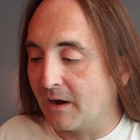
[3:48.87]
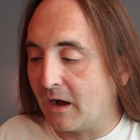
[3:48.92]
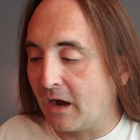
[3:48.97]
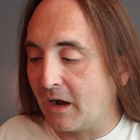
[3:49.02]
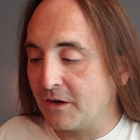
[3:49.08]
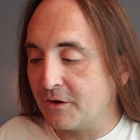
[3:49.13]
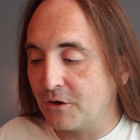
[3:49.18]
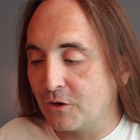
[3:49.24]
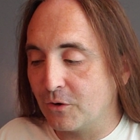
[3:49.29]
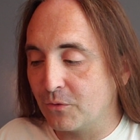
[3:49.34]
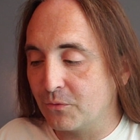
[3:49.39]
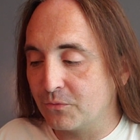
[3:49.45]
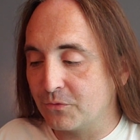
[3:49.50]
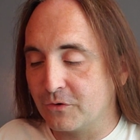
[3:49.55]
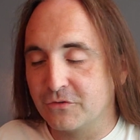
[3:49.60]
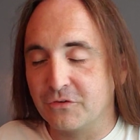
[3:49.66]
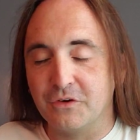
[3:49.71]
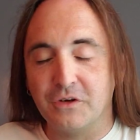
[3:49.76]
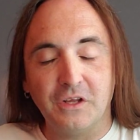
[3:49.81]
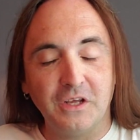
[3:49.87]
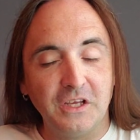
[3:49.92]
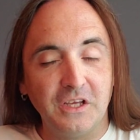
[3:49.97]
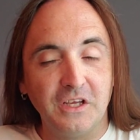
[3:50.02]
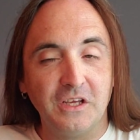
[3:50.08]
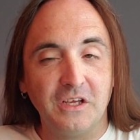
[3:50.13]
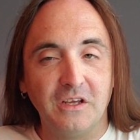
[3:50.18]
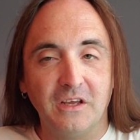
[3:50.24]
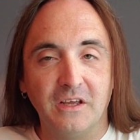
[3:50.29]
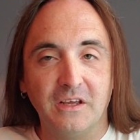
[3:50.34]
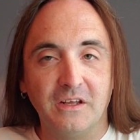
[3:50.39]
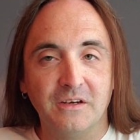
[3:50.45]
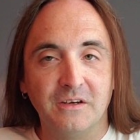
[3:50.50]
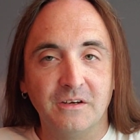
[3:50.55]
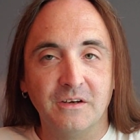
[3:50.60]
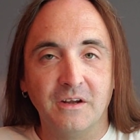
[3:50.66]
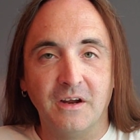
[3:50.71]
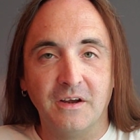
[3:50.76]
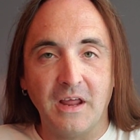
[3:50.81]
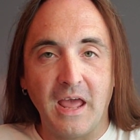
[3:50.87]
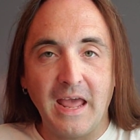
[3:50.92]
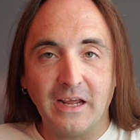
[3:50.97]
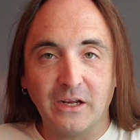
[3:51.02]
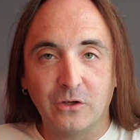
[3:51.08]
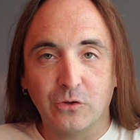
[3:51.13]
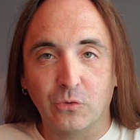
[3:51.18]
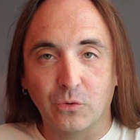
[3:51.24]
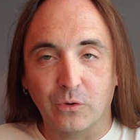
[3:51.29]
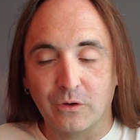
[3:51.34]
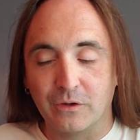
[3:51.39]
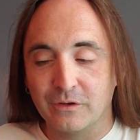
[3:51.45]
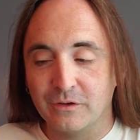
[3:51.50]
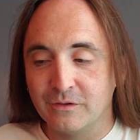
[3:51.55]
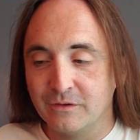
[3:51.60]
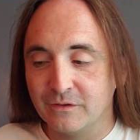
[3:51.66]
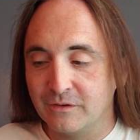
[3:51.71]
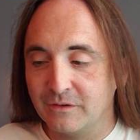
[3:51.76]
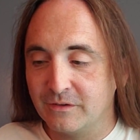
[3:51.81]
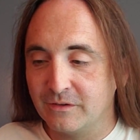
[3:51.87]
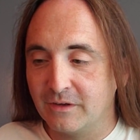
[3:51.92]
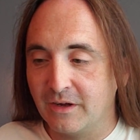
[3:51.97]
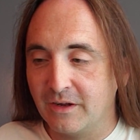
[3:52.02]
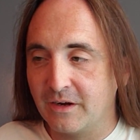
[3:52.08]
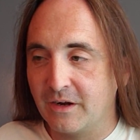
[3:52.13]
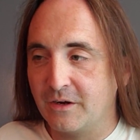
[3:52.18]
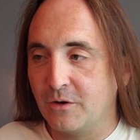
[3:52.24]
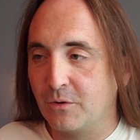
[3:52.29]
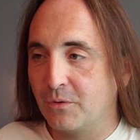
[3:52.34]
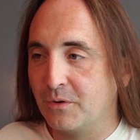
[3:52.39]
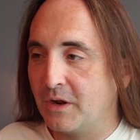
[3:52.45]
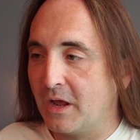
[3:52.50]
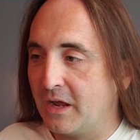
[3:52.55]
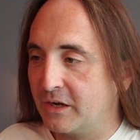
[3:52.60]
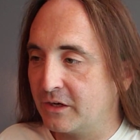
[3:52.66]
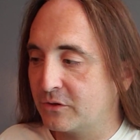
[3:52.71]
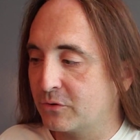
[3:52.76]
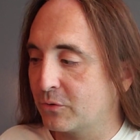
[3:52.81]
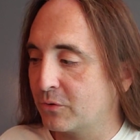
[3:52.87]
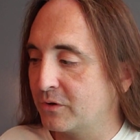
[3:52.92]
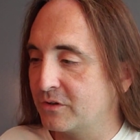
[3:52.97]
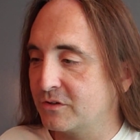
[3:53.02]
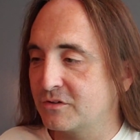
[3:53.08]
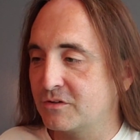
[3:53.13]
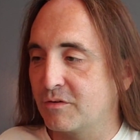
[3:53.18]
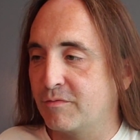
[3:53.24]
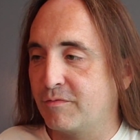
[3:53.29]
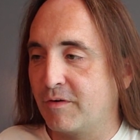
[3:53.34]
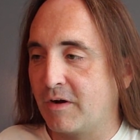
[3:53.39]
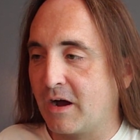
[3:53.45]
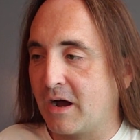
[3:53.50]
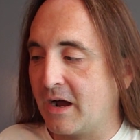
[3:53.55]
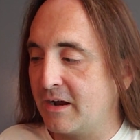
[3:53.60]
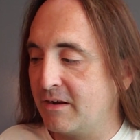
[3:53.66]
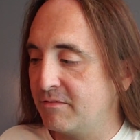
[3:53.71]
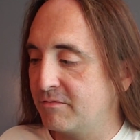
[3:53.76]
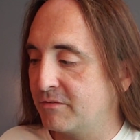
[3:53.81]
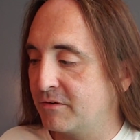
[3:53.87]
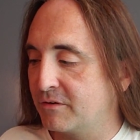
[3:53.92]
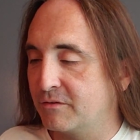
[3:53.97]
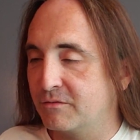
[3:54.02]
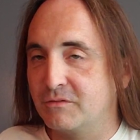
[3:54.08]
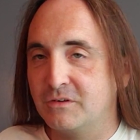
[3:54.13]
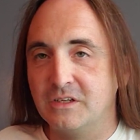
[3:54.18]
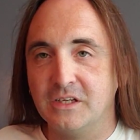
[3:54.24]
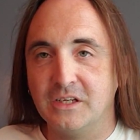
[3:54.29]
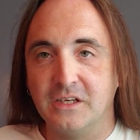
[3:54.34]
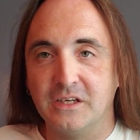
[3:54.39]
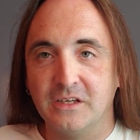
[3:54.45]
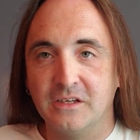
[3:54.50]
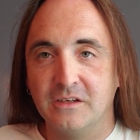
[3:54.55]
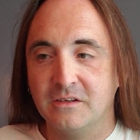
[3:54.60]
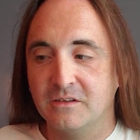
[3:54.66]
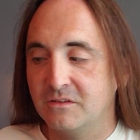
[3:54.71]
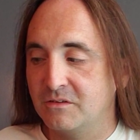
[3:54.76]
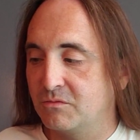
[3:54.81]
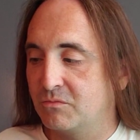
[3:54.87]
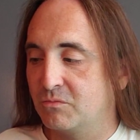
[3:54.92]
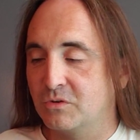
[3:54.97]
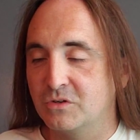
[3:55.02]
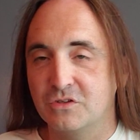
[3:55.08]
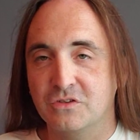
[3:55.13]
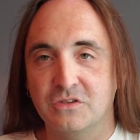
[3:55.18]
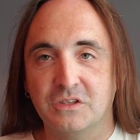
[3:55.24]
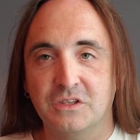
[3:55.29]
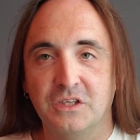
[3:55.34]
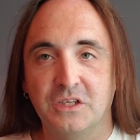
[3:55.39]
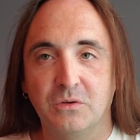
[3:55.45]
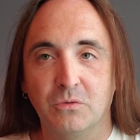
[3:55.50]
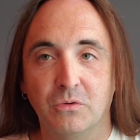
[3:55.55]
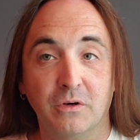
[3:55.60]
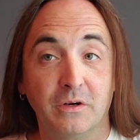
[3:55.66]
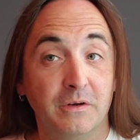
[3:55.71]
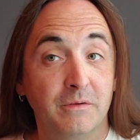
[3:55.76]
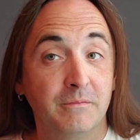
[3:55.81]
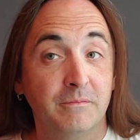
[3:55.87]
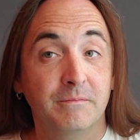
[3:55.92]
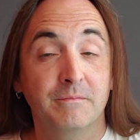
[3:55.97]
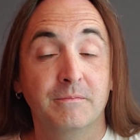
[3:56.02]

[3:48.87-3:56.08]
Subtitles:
I know there's an E in an A chord, and I know an A chord is the 5 of D, which is the key we're in.